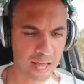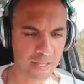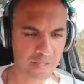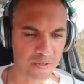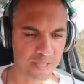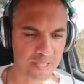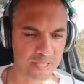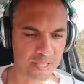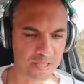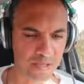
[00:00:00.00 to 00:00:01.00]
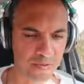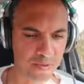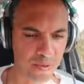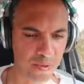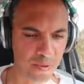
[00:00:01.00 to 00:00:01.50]
Sorry, it's
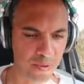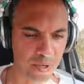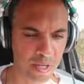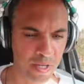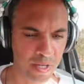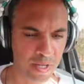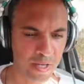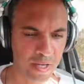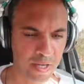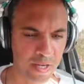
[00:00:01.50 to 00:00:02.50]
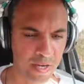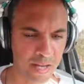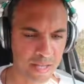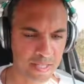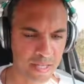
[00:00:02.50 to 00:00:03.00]
TensorFlow
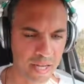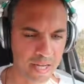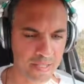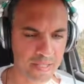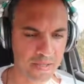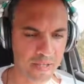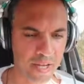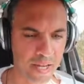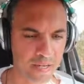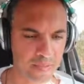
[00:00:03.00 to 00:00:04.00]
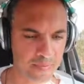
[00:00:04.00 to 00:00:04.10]
Keras layers, not layer.